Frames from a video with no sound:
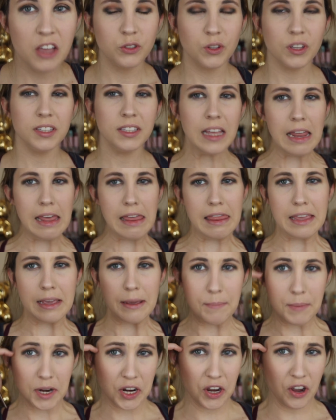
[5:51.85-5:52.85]
So I said I
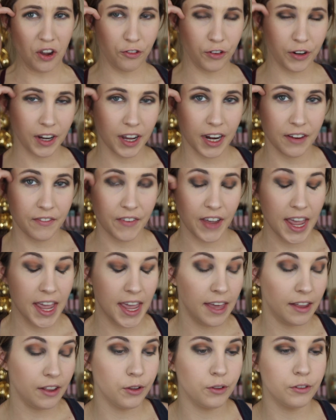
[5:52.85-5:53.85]
think I'm gonna go for kind of a
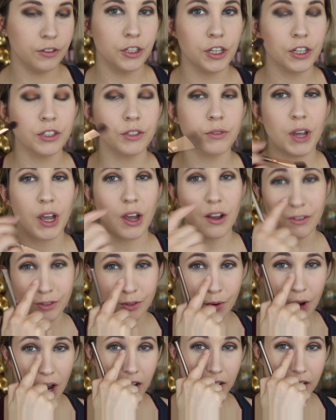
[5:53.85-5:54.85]
halo look. So I
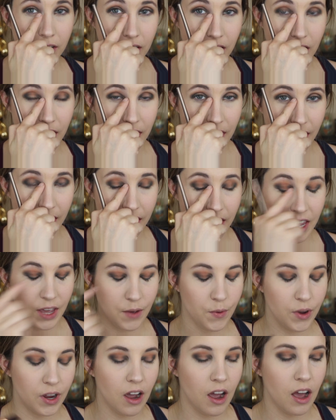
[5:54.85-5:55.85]
also added that
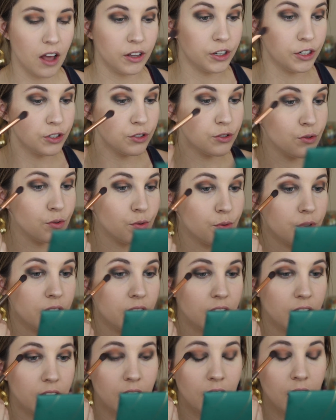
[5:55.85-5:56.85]
A1 color to
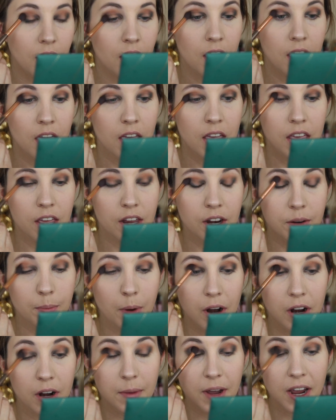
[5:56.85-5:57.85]
the inner
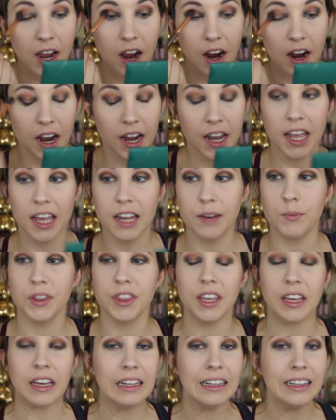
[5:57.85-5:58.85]
part of my eye, and
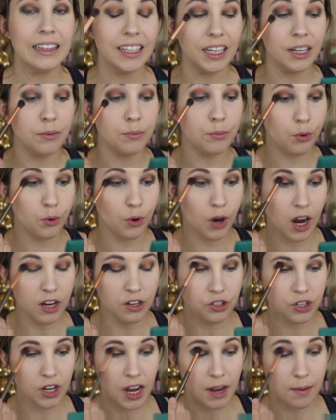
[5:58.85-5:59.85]
with a clean
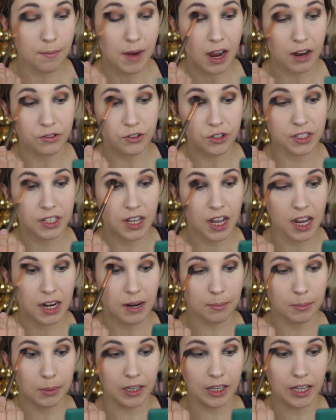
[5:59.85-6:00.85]
brush, I'm now just
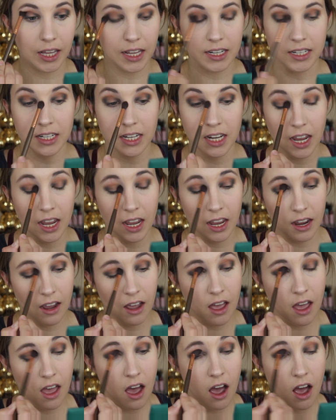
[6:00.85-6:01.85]
kind of blending
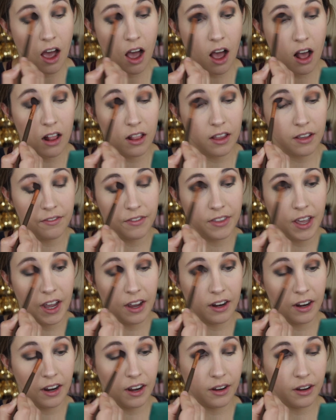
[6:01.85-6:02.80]
all of that